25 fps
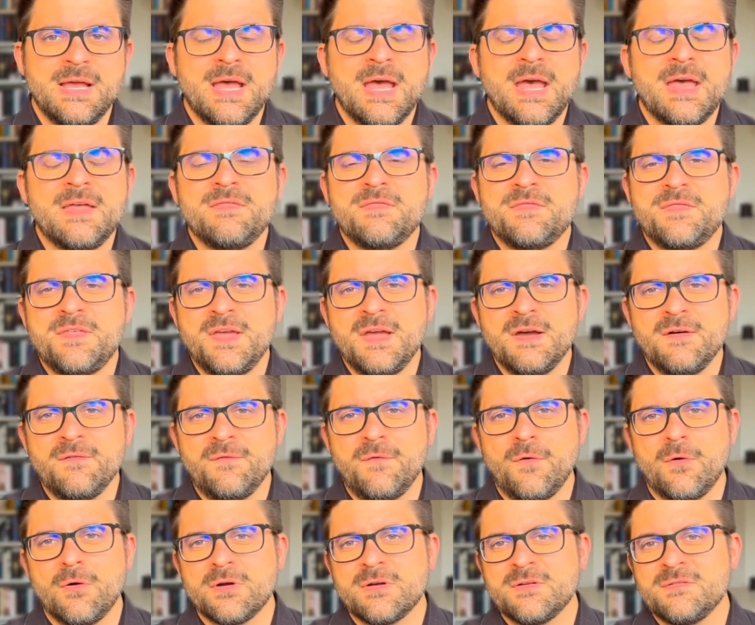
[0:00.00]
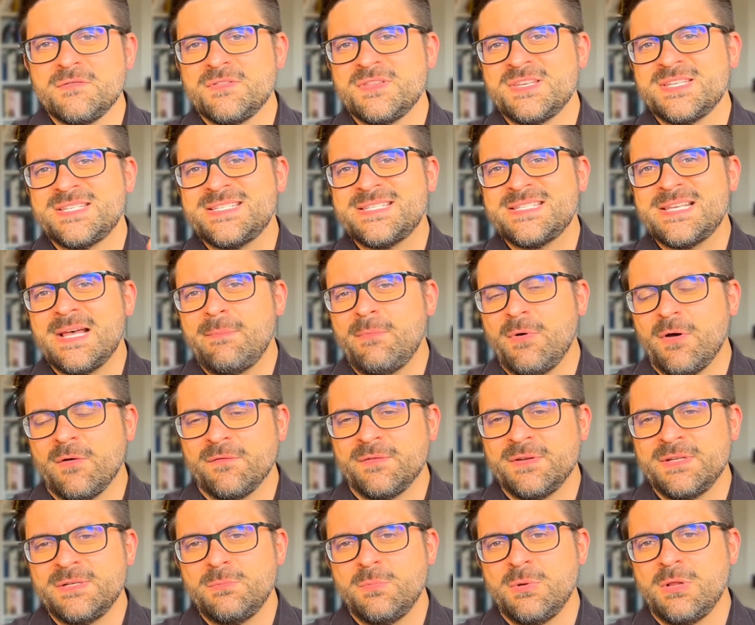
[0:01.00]
and therefore the sum of
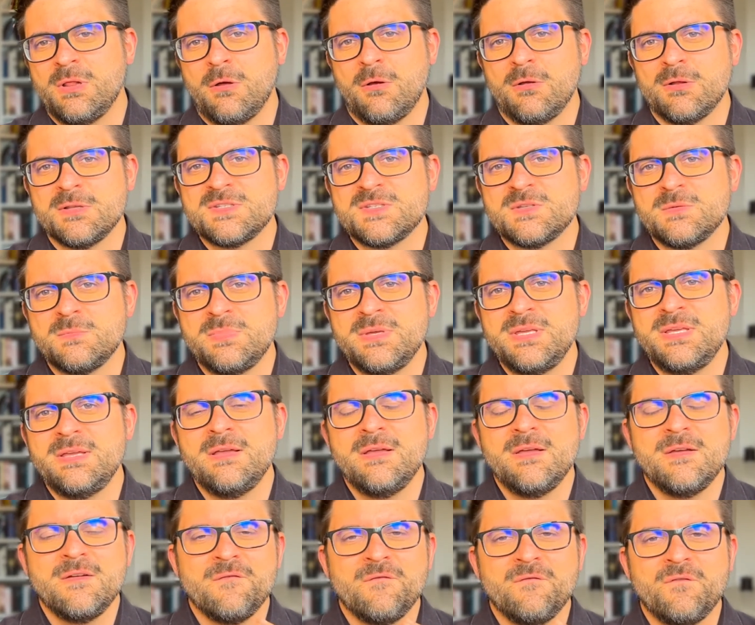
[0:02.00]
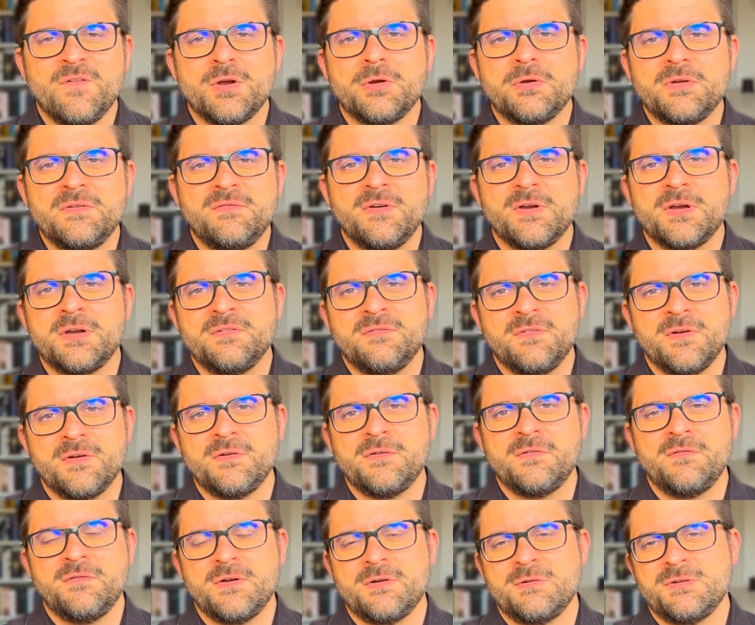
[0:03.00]
it will also be very, very,
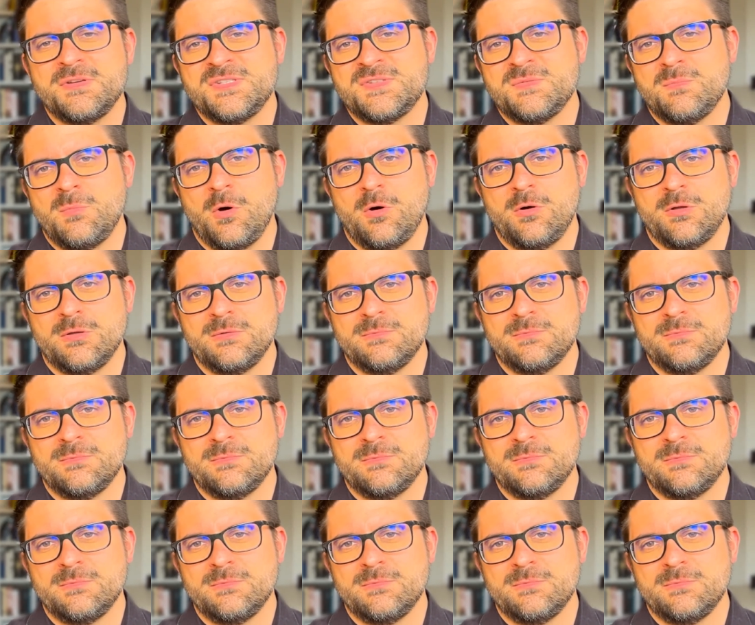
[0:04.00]
very, very small.